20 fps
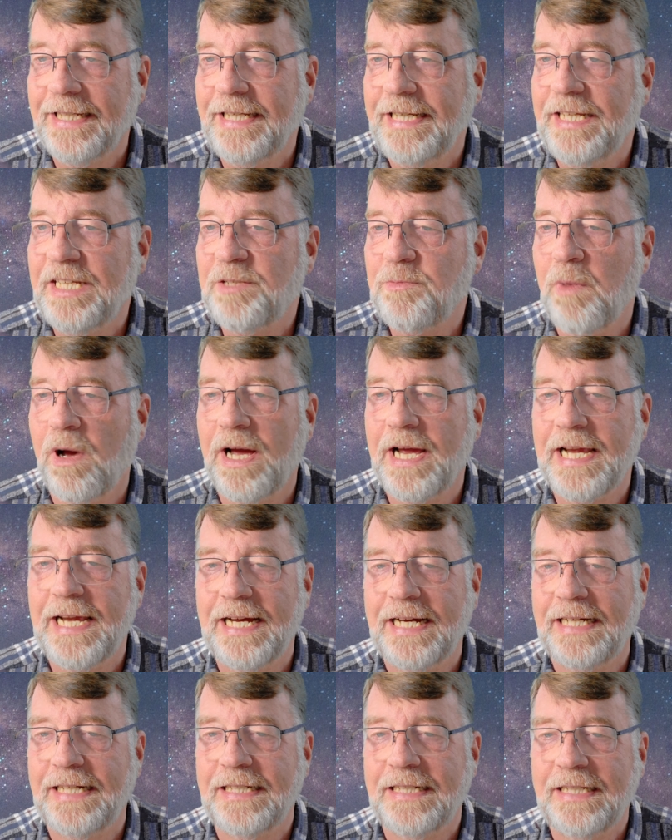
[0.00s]
Here's
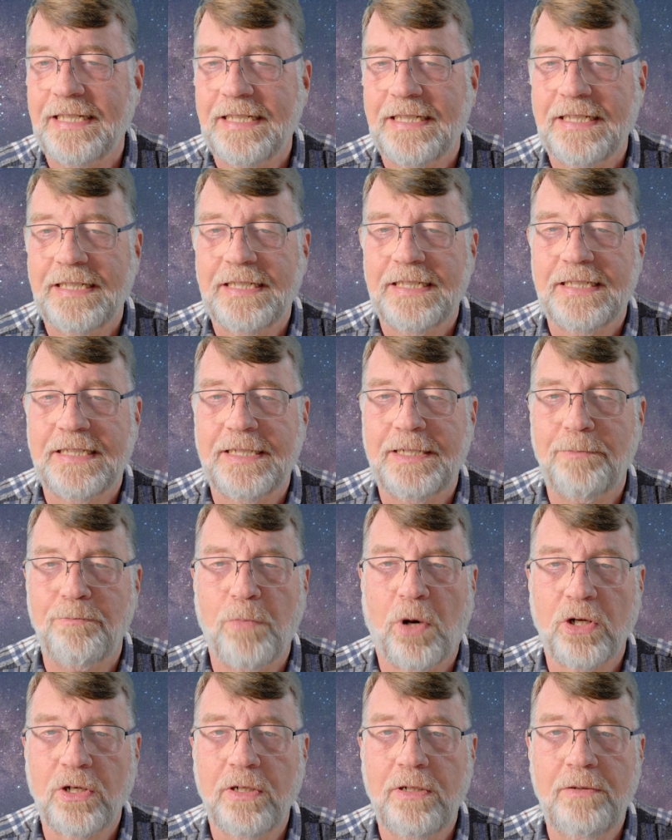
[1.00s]
my
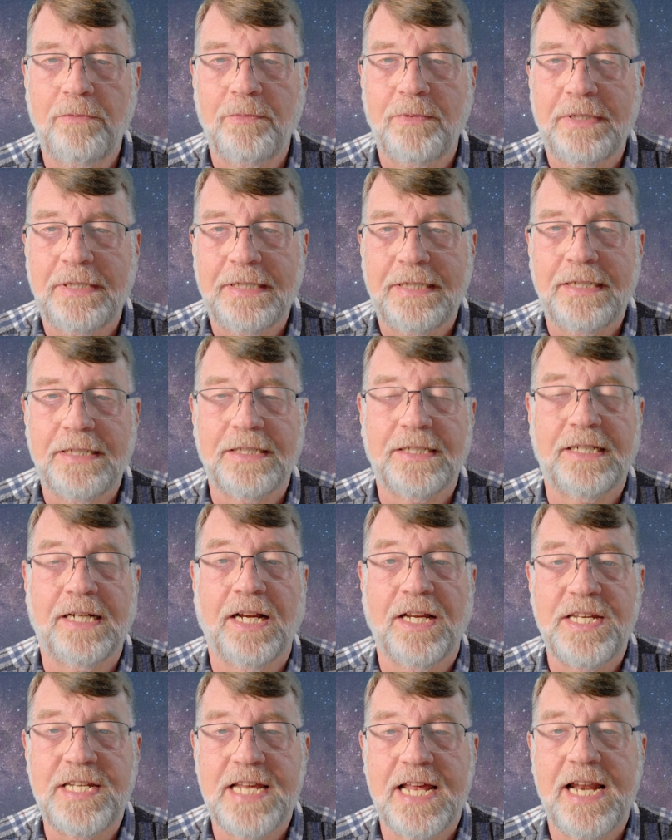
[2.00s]
model that
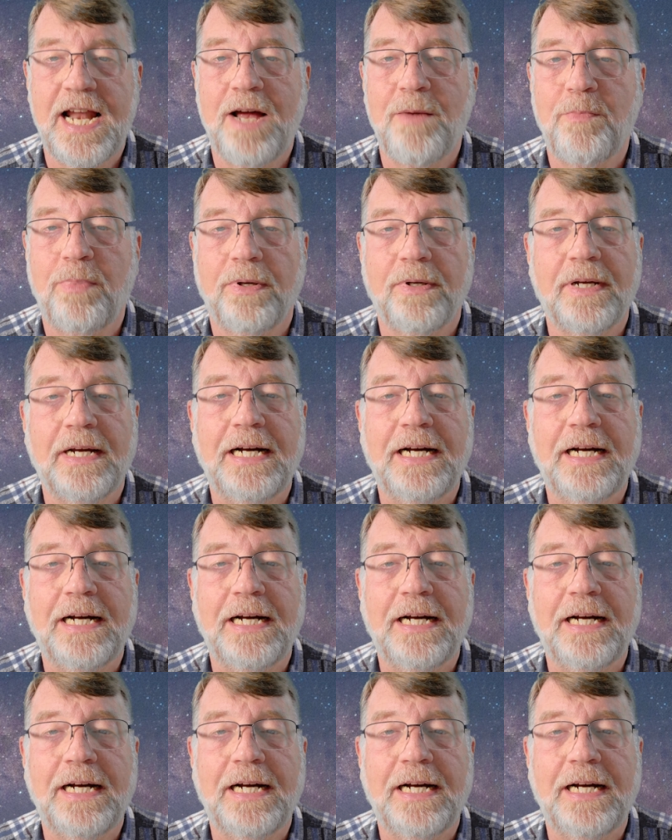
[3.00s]
I set up.